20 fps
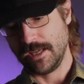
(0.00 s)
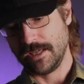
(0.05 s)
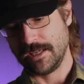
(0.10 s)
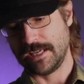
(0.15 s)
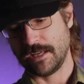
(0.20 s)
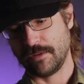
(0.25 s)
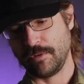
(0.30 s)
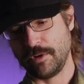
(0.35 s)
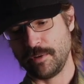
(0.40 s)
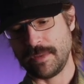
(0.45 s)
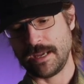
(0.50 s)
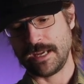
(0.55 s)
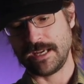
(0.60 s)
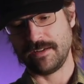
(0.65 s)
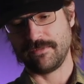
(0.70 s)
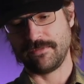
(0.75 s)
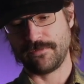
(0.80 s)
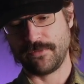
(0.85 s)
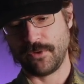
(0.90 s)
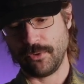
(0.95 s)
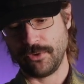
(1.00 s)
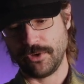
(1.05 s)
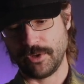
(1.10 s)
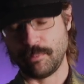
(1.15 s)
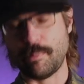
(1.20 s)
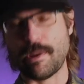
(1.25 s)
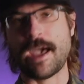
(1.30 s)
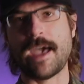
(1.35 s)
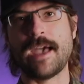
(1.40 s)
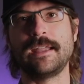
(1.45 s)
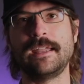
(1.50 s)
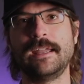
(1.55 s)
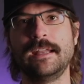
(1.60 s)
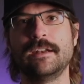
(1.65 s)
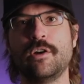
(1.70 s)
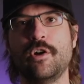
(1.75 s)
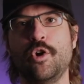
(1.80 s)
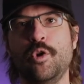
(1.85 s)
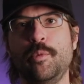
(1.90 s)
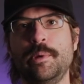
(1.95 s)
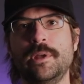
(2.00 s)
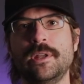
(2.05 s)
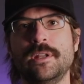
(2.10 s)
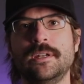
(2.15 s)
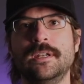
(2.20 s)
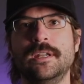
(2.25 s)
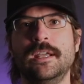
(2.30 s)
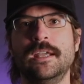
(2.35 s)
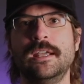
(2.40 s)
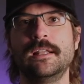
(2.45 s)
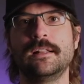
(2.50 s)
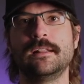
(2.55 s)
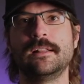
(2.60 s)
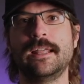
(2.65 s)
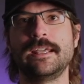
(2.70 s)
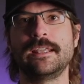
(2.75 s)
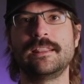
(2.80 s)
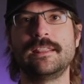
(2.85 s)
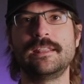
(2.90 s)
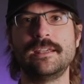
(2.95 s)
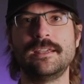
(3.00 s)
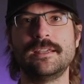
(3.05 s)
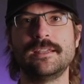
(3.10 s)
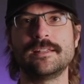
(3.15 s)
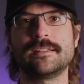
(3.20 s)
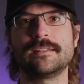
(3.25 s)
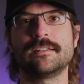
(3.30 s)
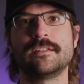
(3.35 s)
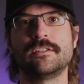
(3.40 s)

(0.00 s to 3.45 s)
can remain folded back and open like this.